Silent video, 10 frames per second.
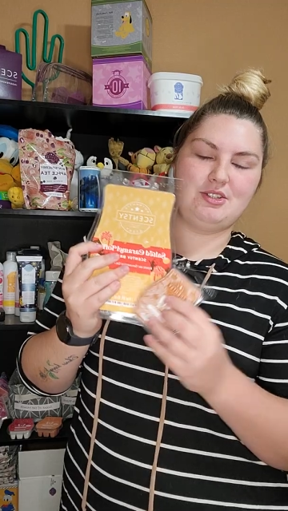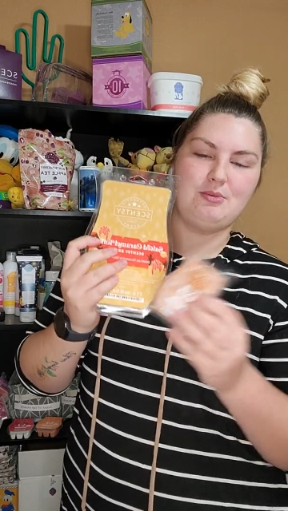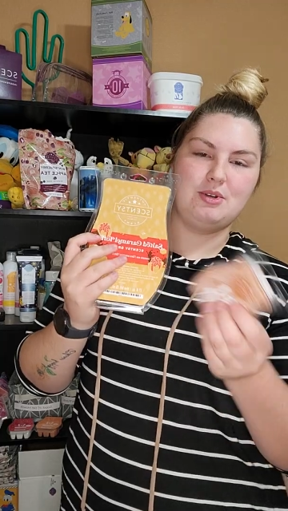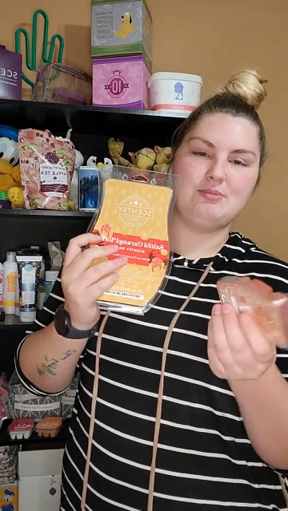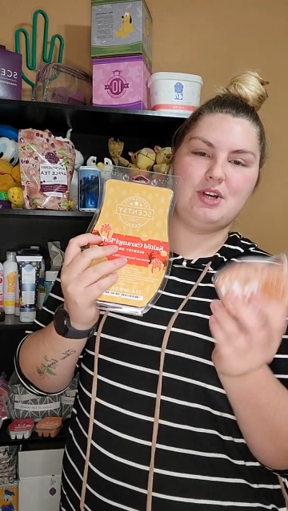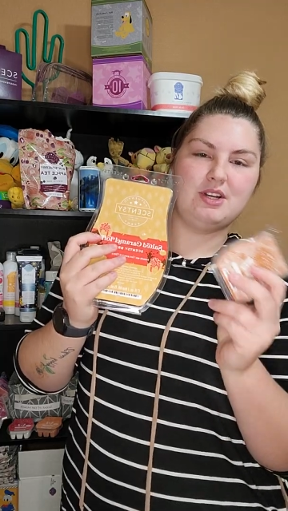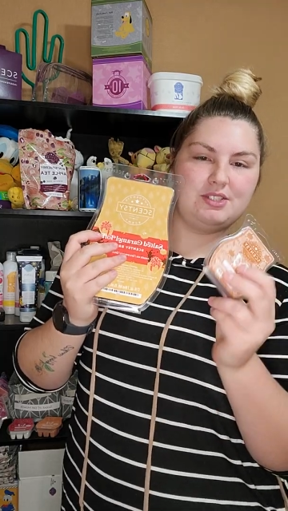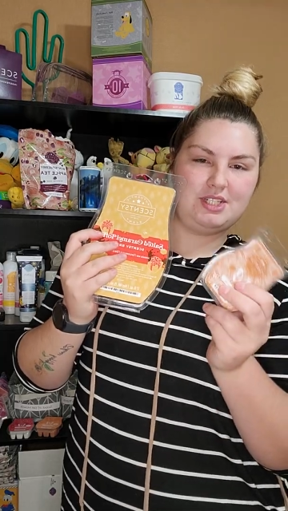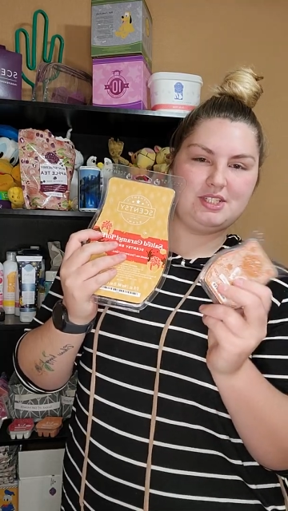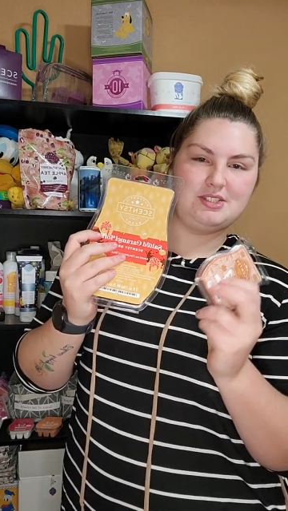So 1 bar
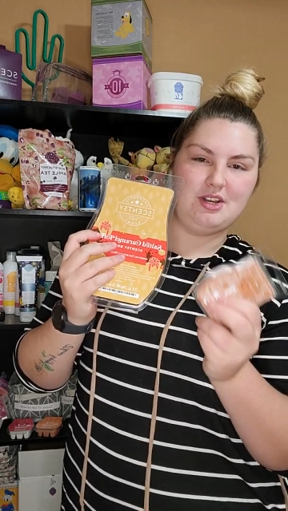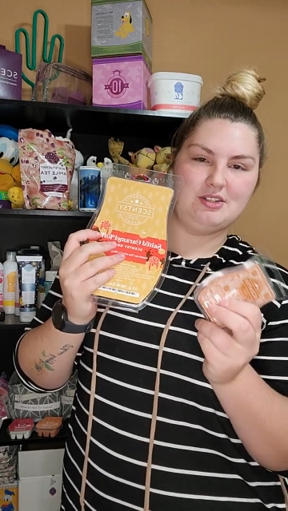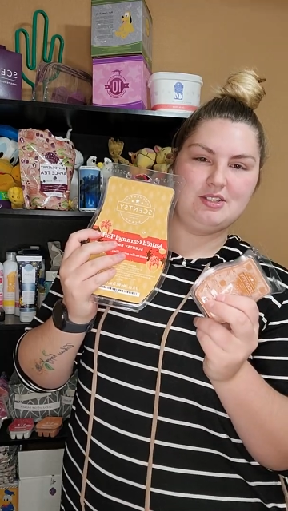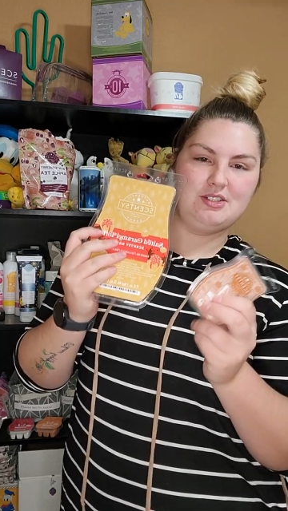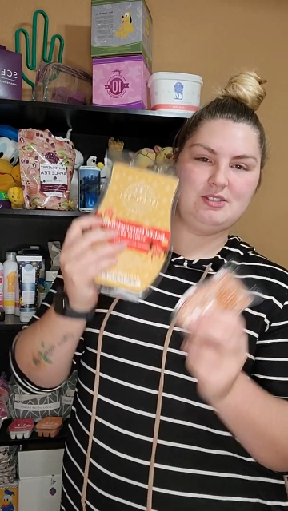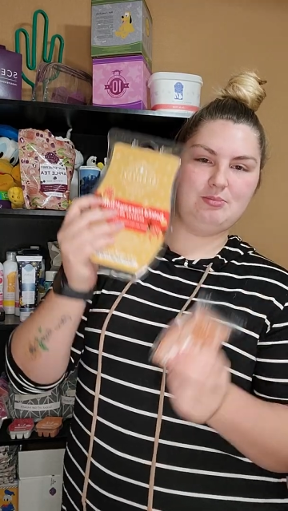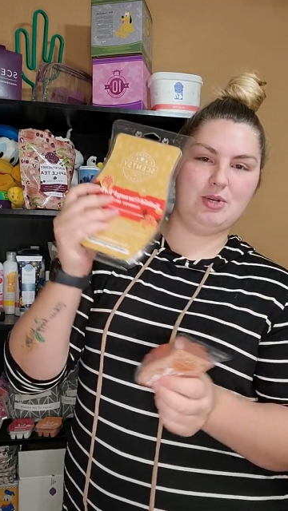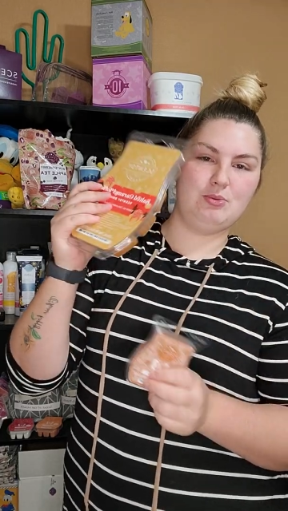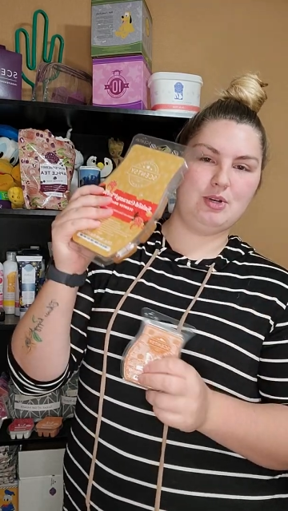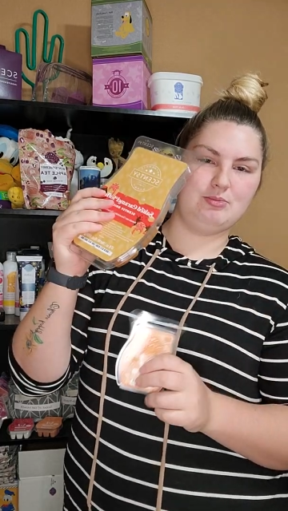is $6,
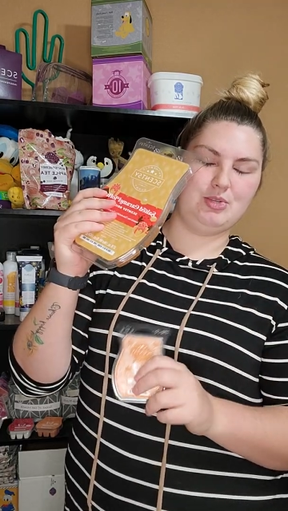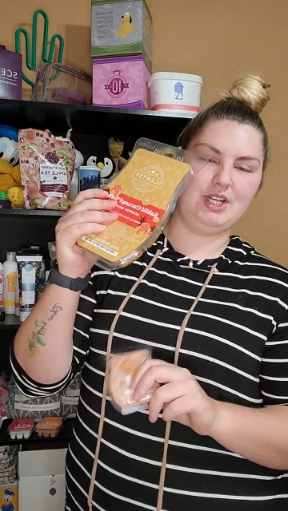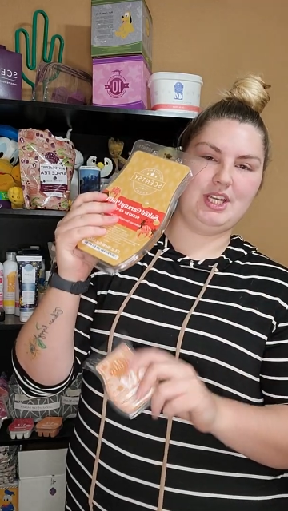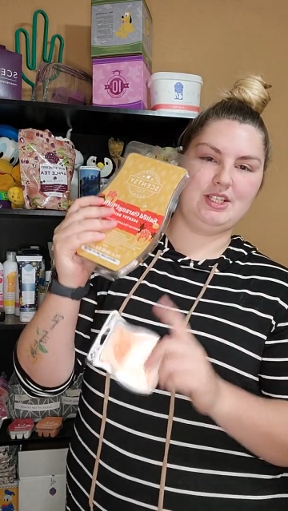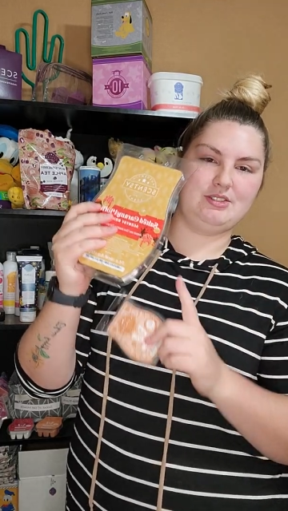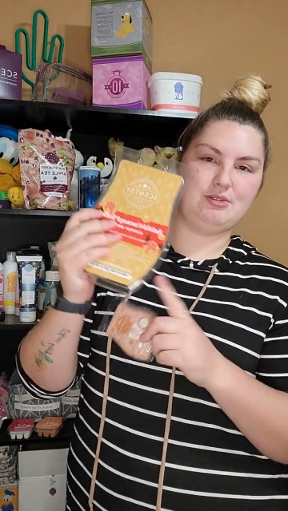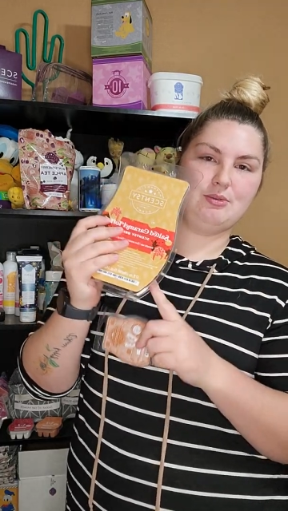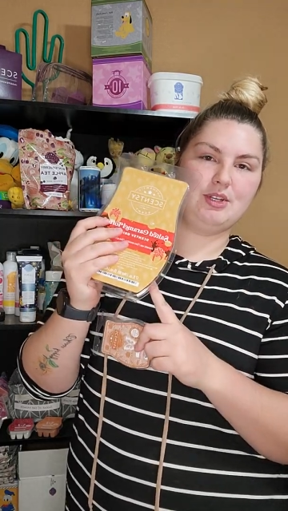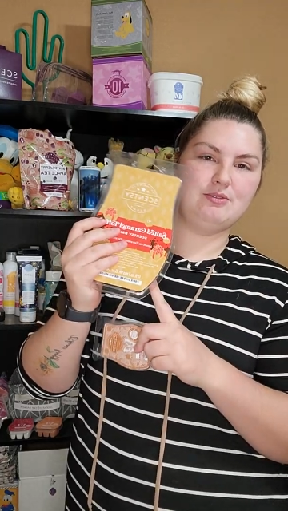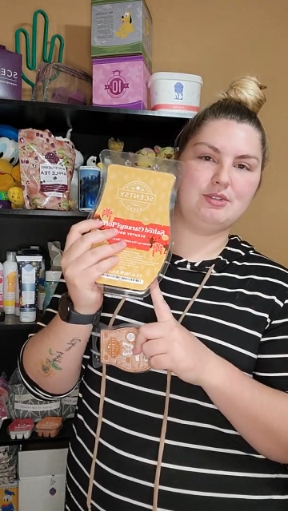but 1 brick is
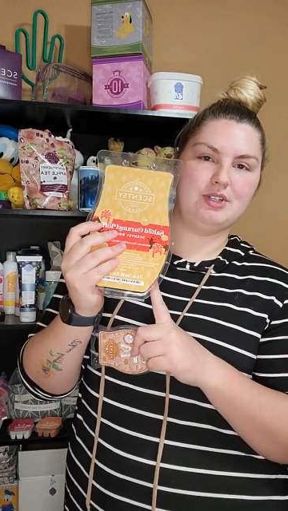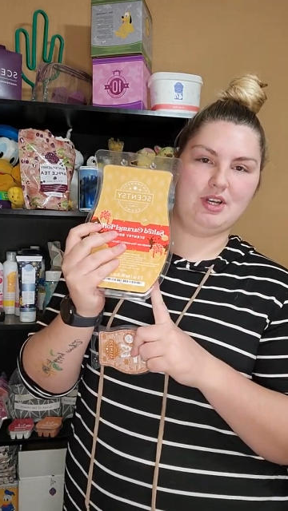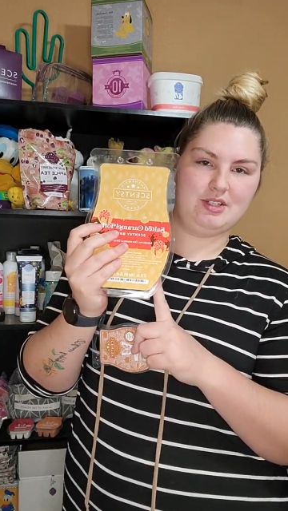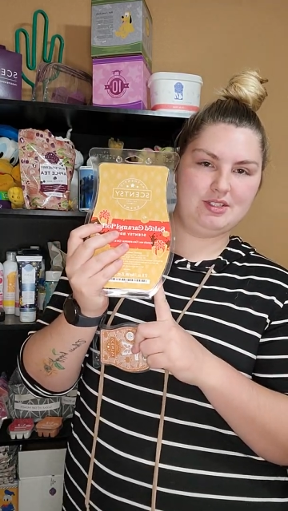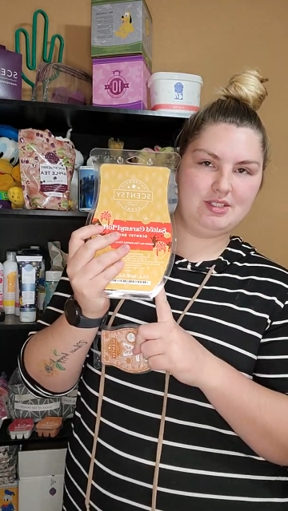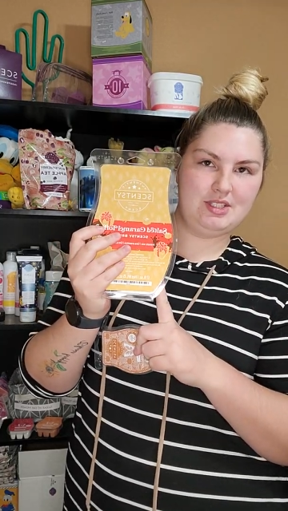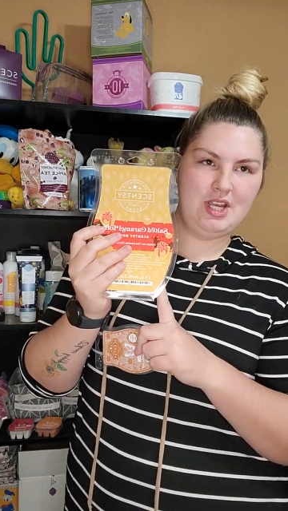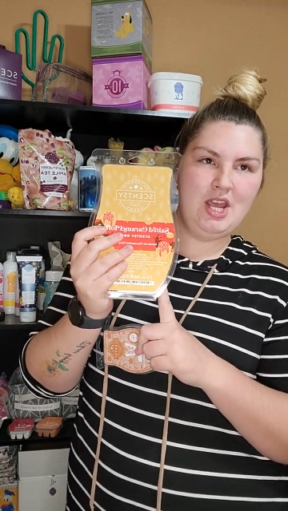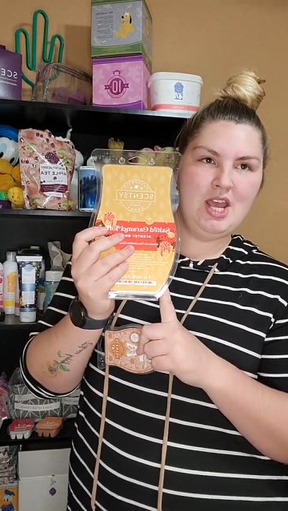$24,